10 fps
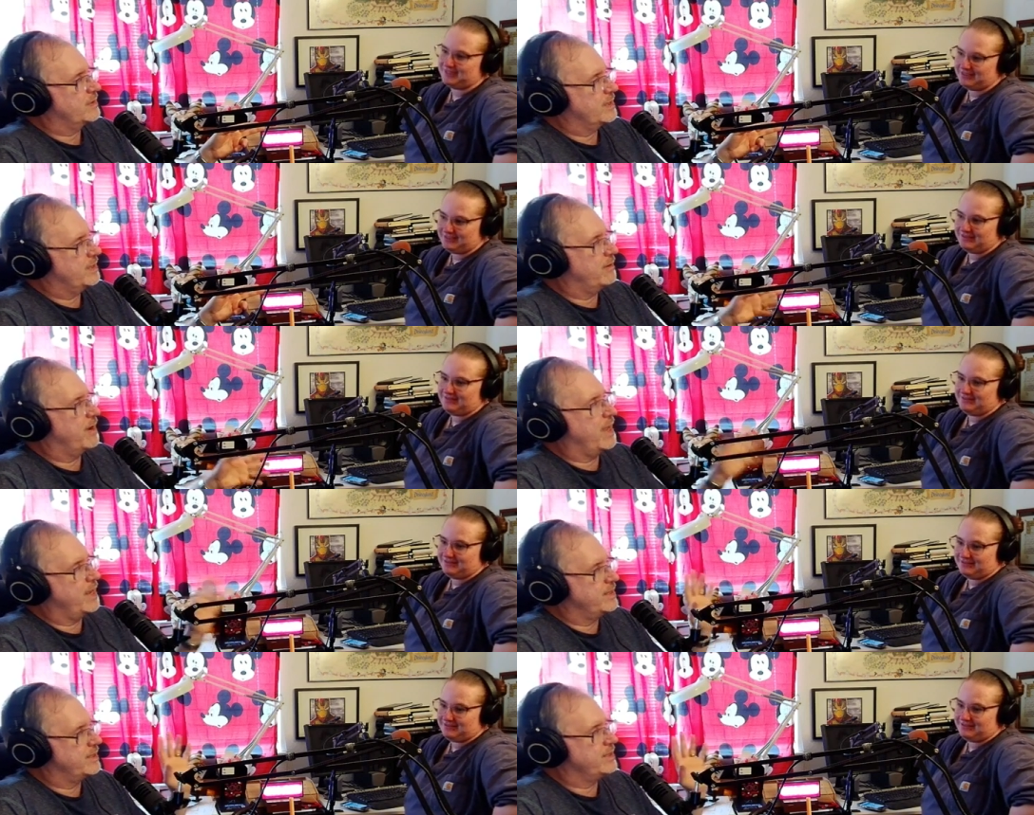Speaker 1: You know,
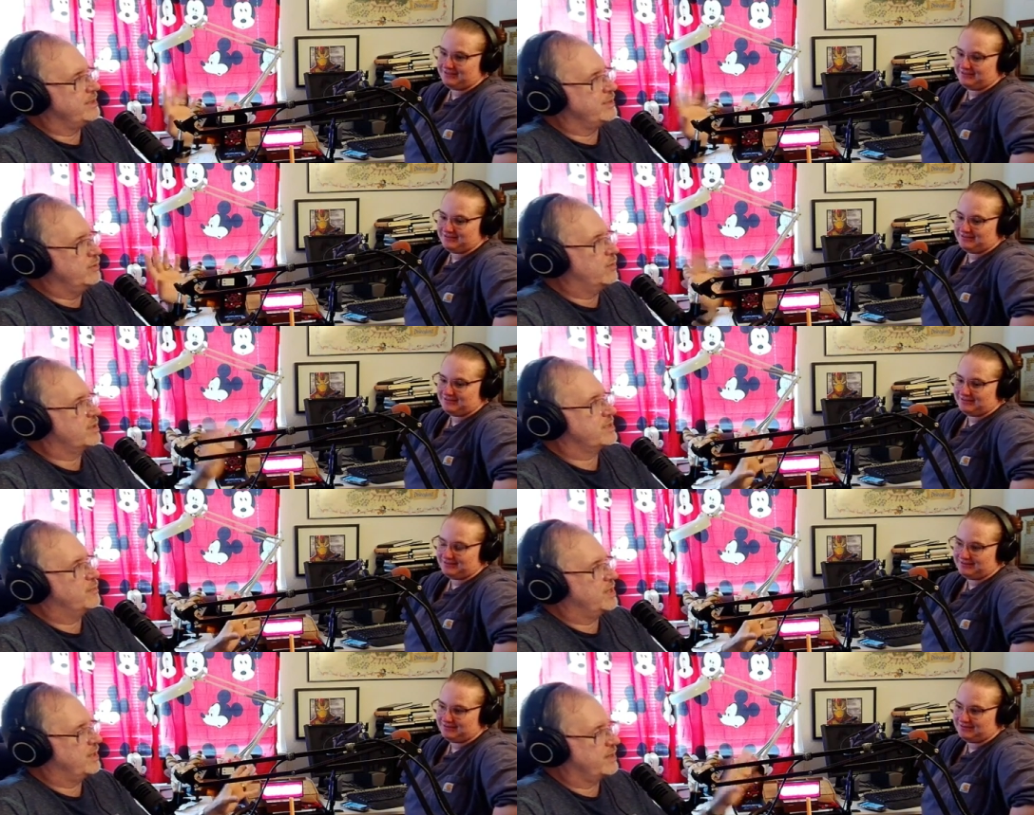and you are
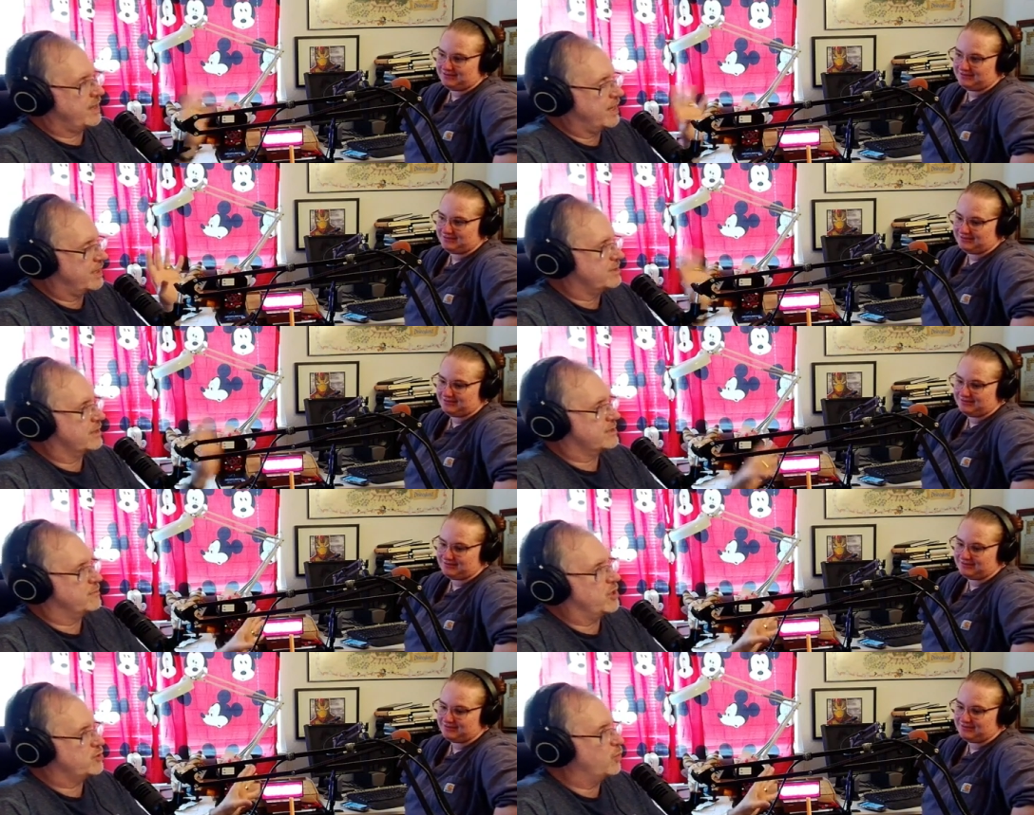somebody that I can talk
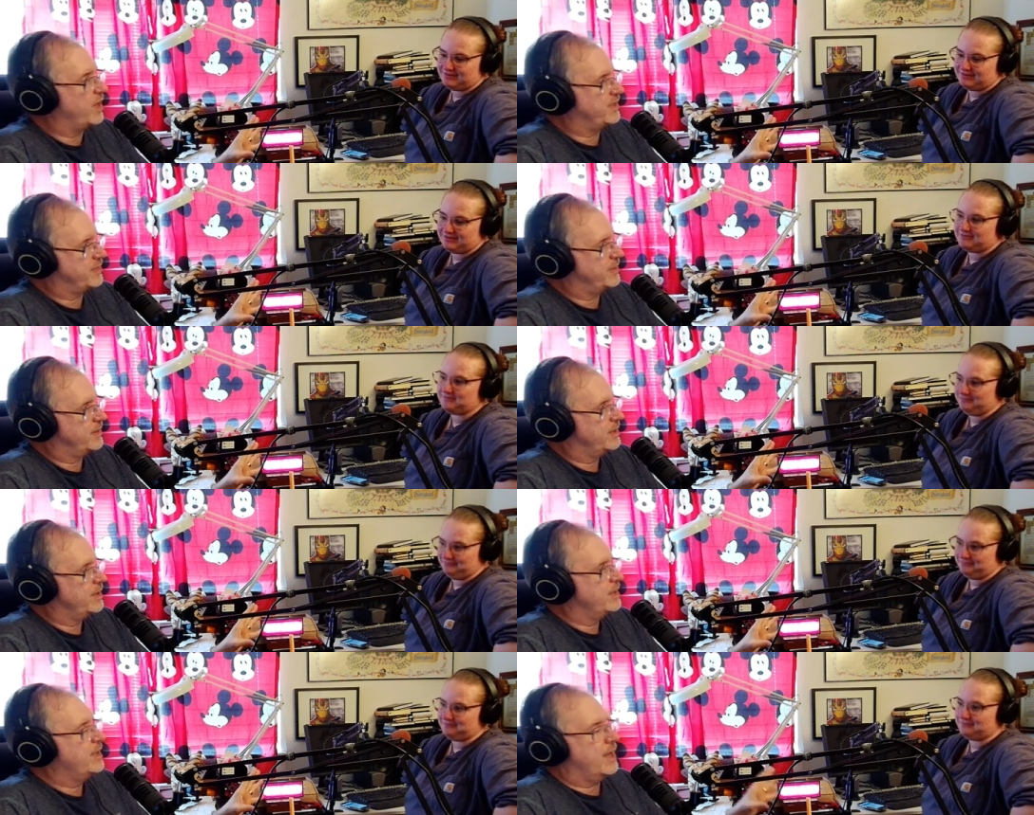Smosh with.
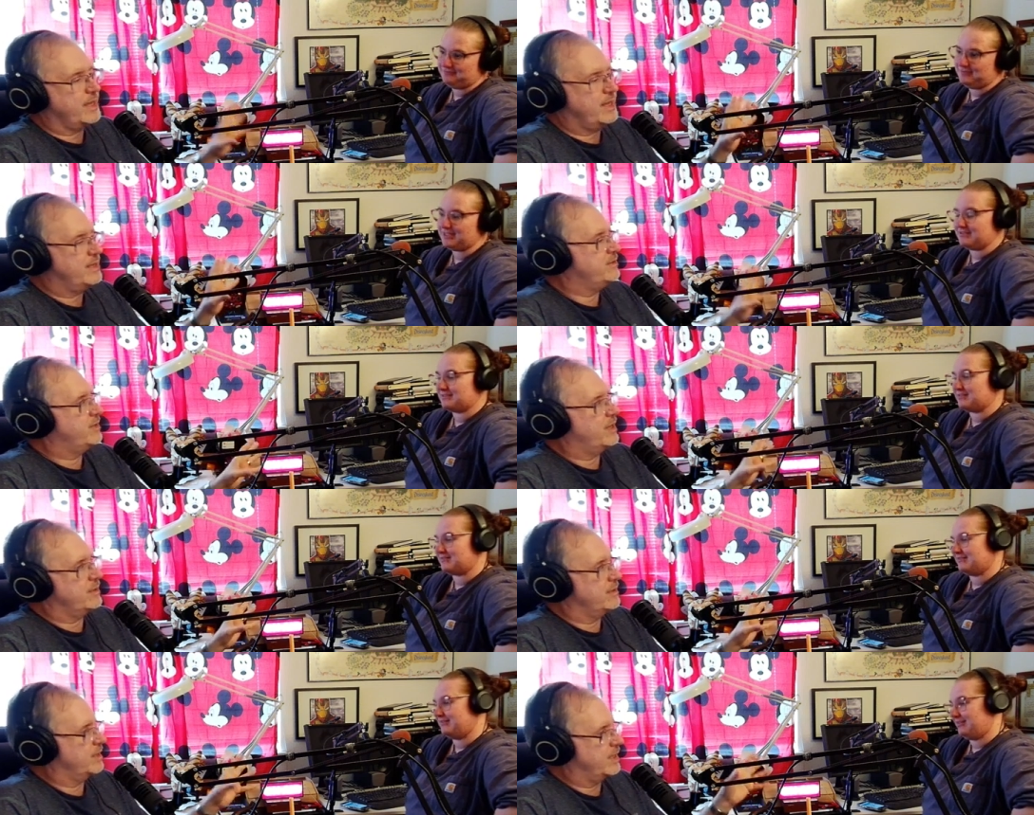Mm-hmm. I can't because do that.
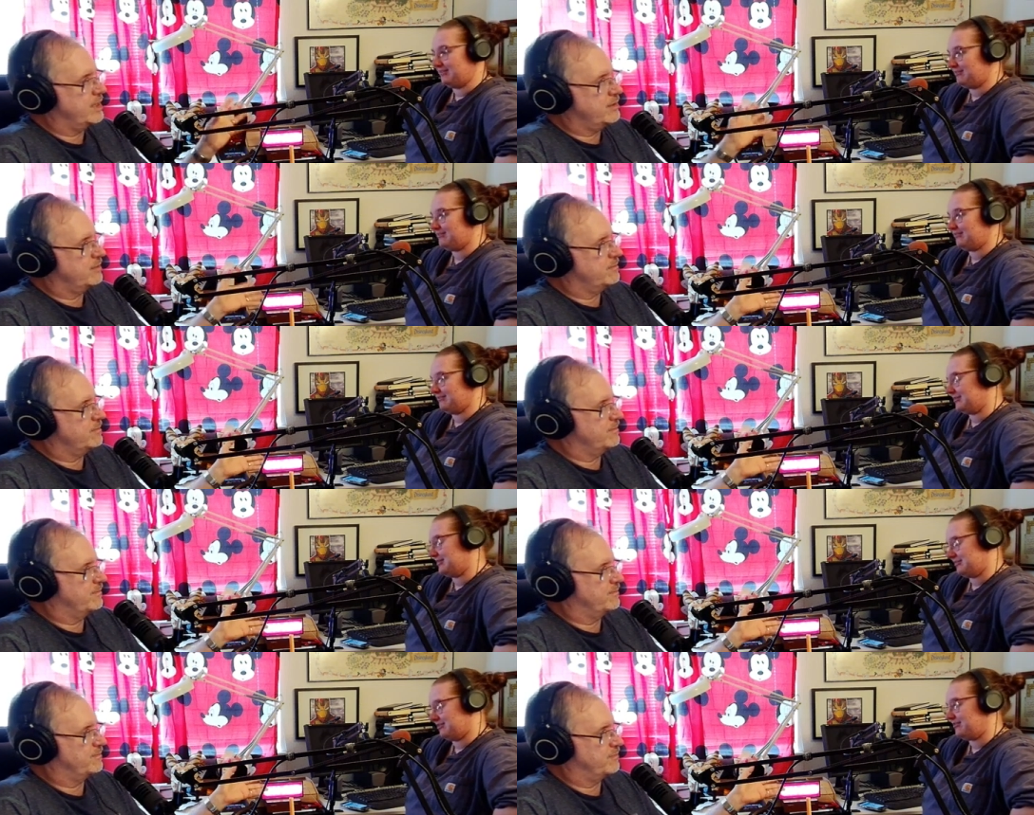I can't you're,
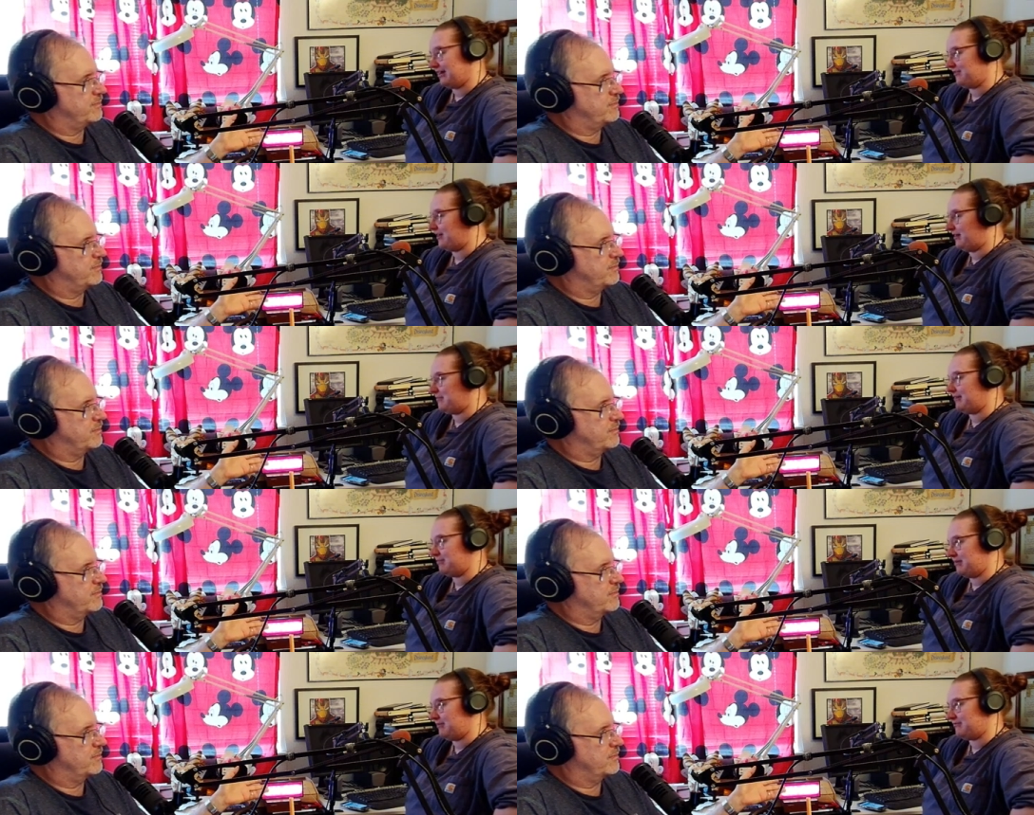
Speaker 2: because you're now the iPad
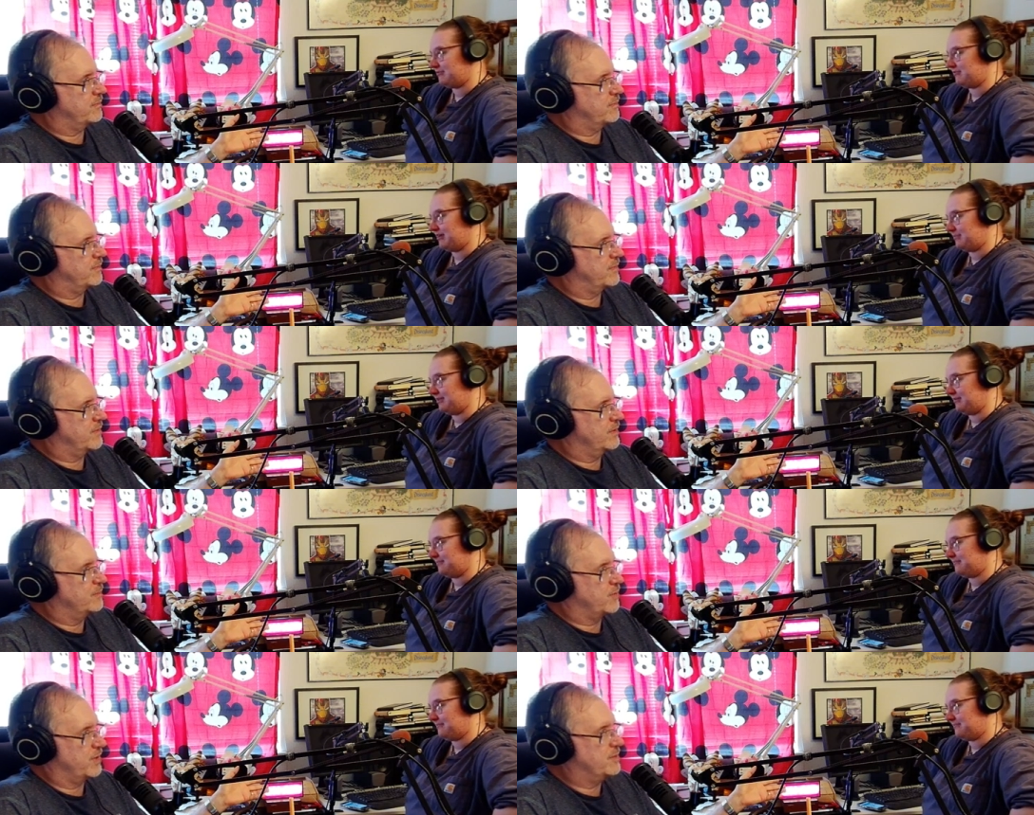baby of the family.
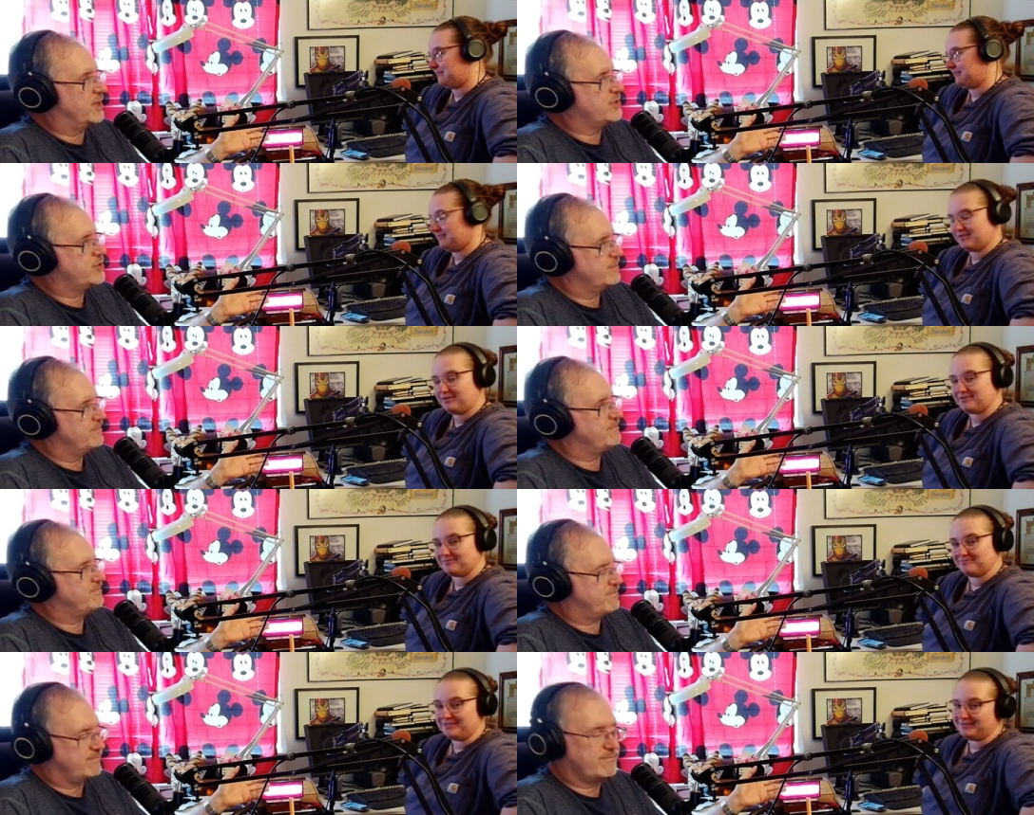Pretty much. Yeah.
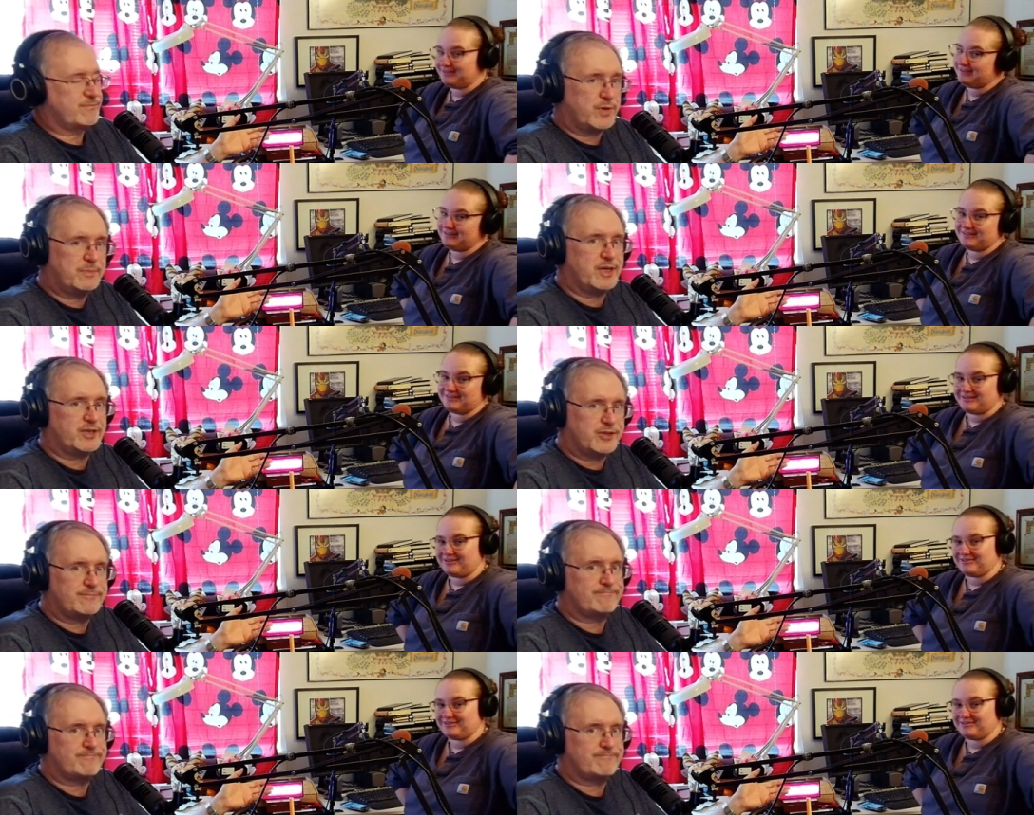Pretty much. How the